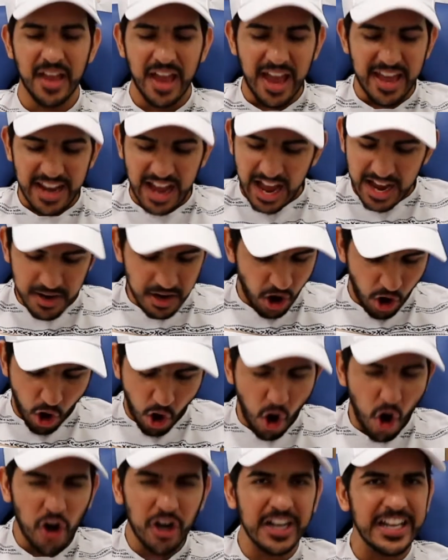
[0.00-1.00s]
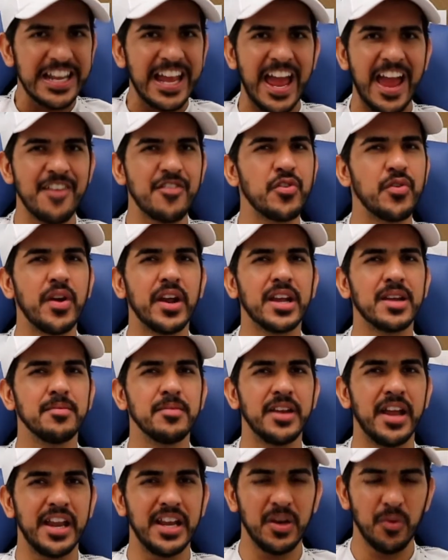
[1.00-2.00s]
And I hardly ever
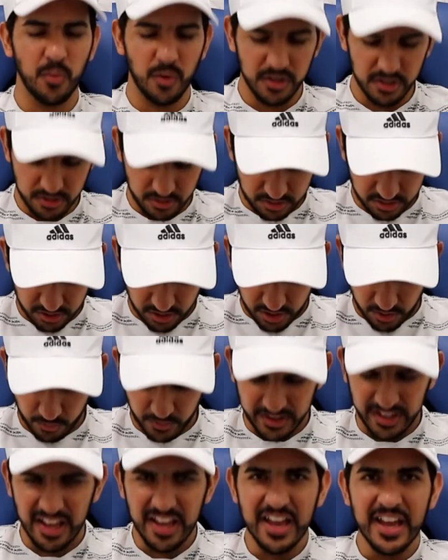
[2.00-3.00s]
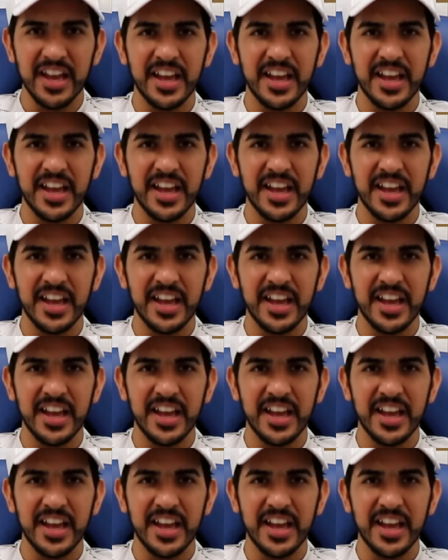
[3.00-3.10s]
recommend anyone to start with